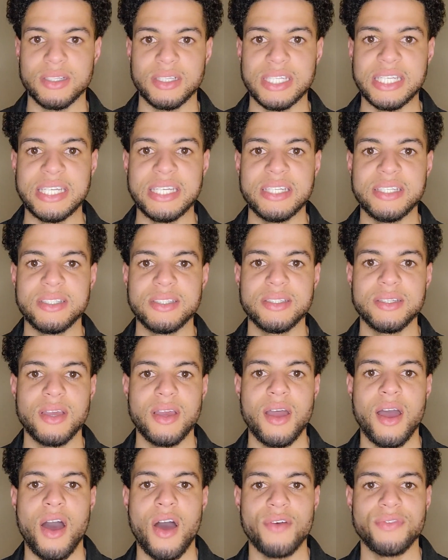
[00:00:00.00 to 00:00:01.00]
leads
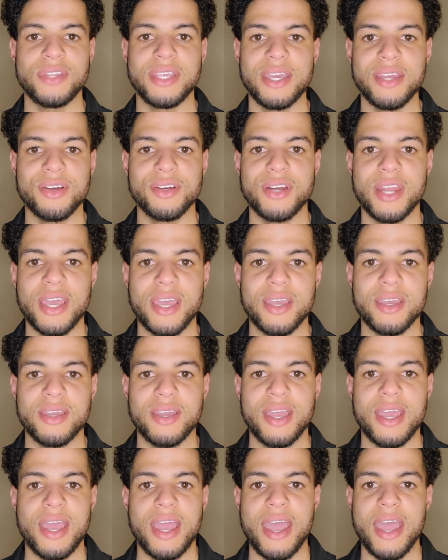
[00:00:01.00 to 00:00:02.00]
off the internet
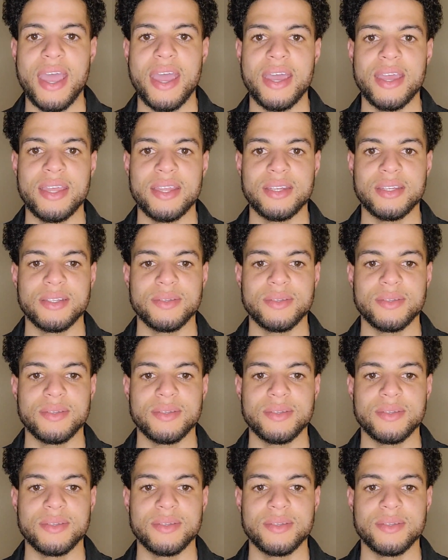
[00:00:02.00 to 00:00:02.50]
and